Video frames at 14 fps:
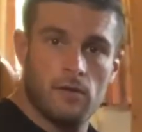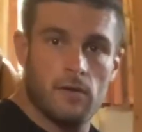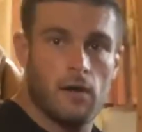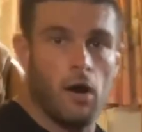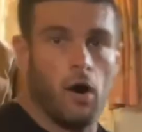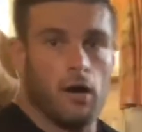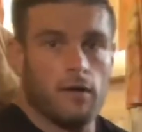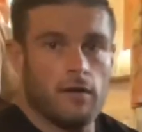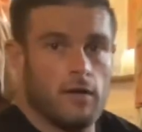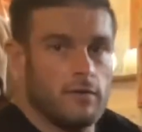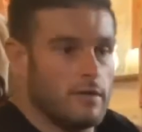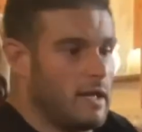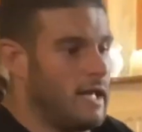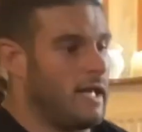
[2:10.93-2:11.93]
Or
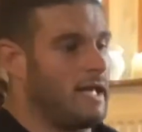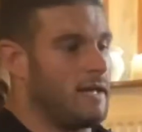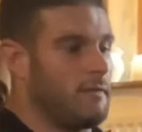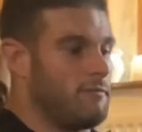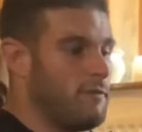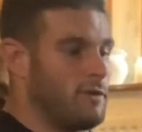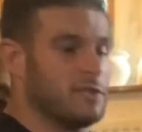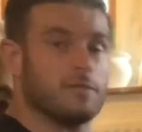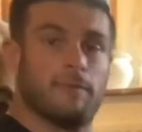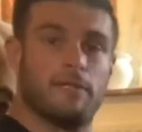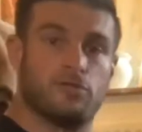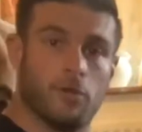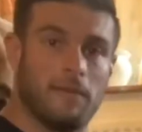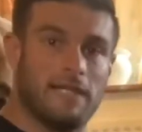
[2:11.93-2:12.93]

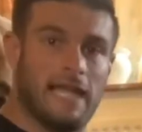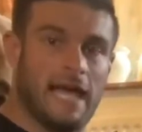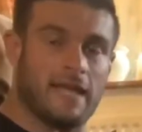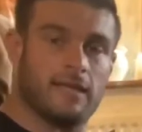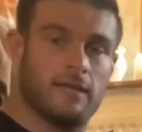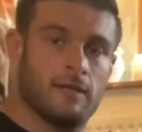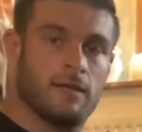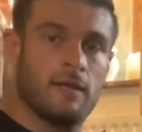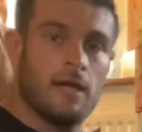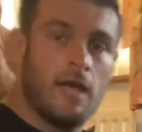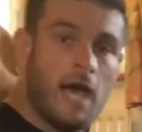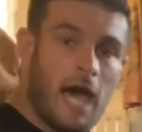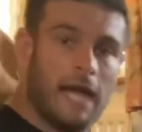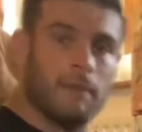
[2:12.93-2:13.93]
reversibly double leg.
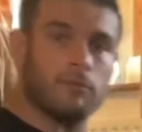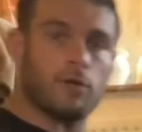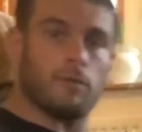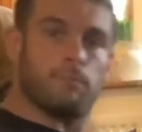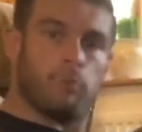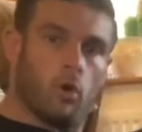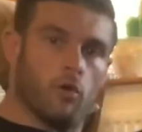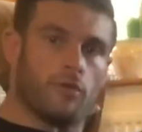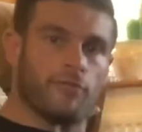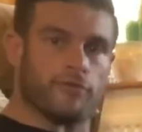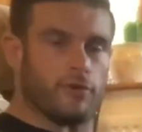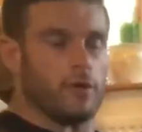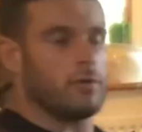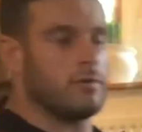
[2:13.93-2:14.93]
And I'm going to pull
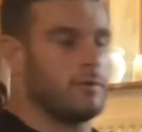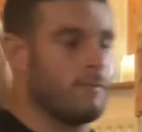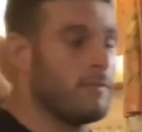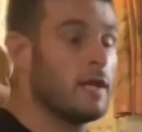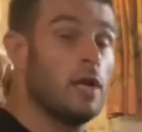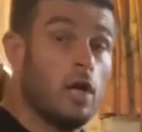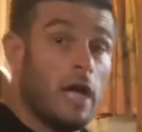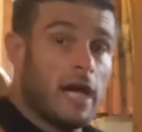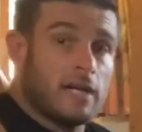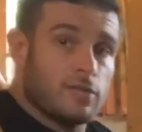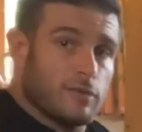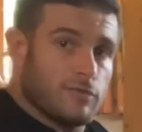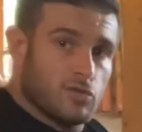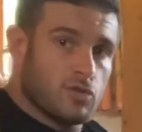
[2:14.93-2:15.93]
through. I
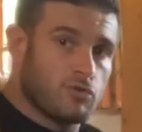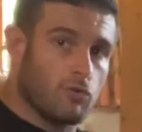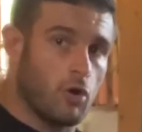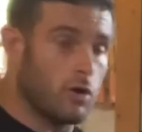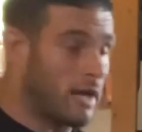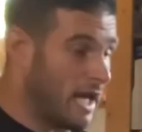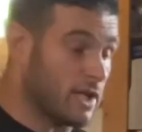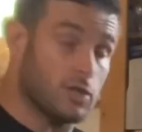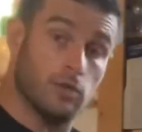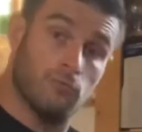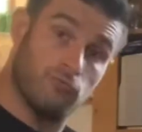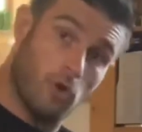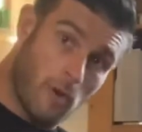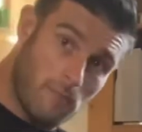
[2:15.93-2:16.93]
could even shrug. I could do
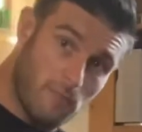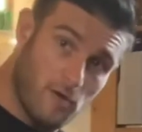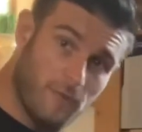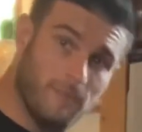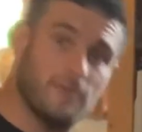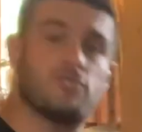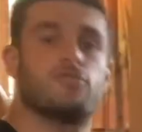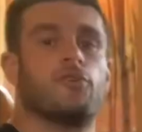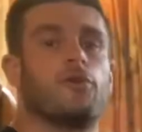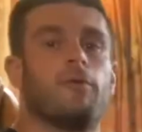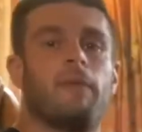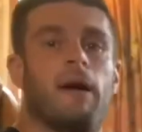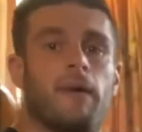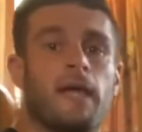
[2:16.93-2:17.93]
rowing movement, stood
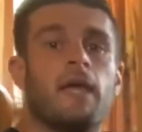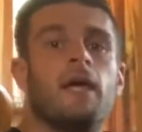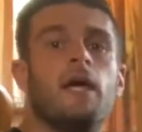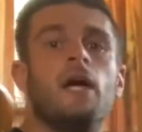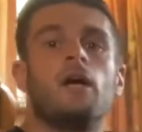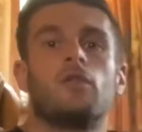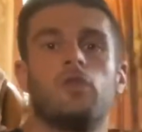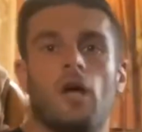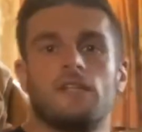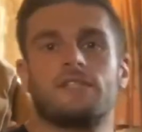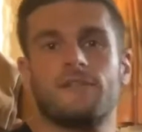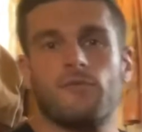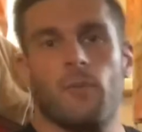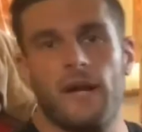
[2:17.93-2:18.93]
up that way. Lots
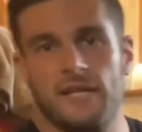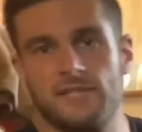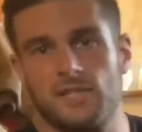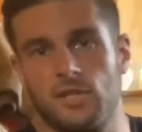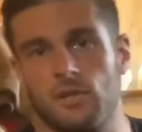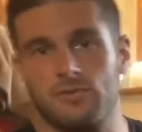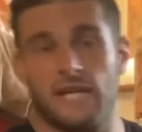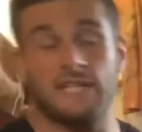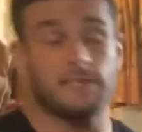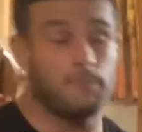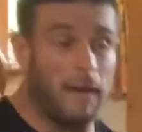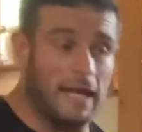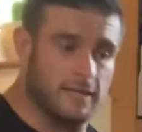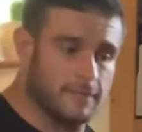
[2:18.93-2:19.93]
of different ways to utilize the
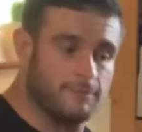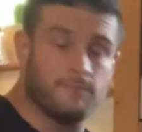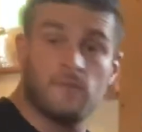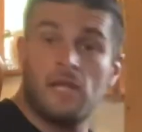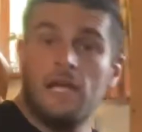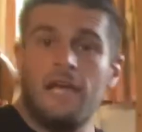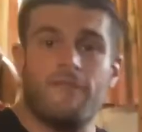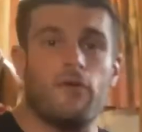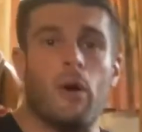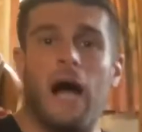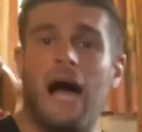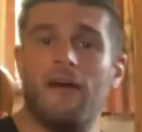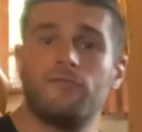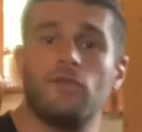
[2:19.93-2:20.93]
band. If you
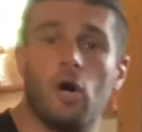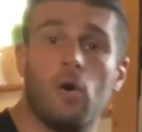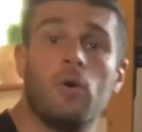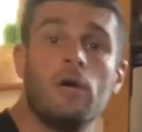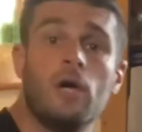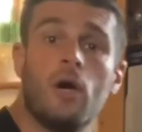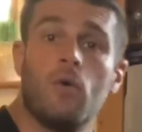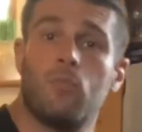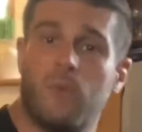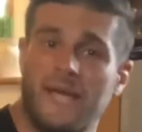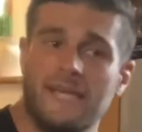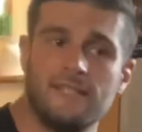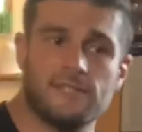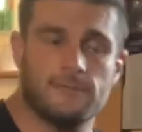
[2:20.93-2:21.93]
have no
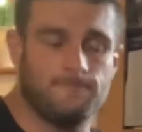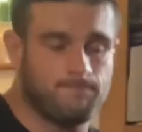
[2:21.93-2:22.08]
weights,